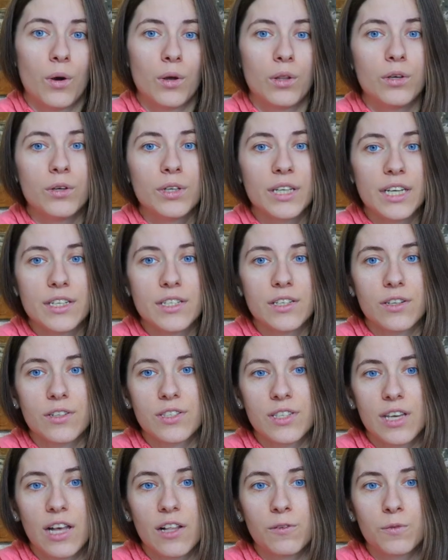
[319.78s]
Or look at
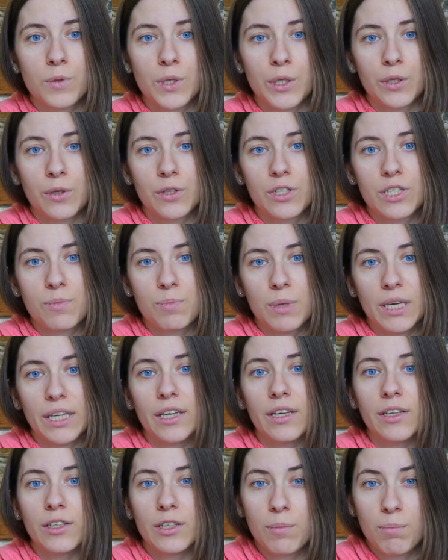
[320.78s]
yourself when you are
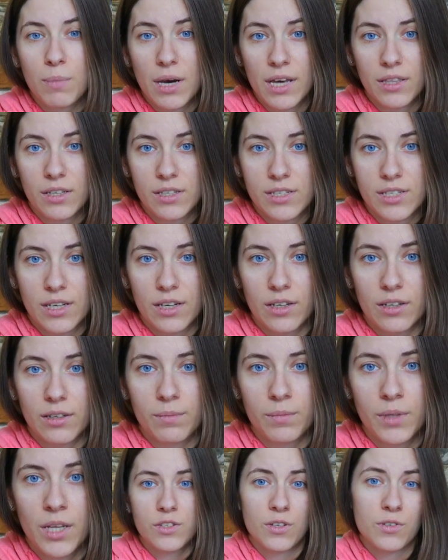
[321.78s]
speaking your mother
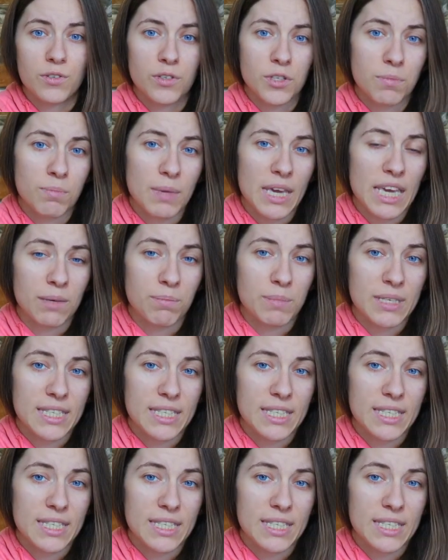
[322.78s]
tongue. Don't you make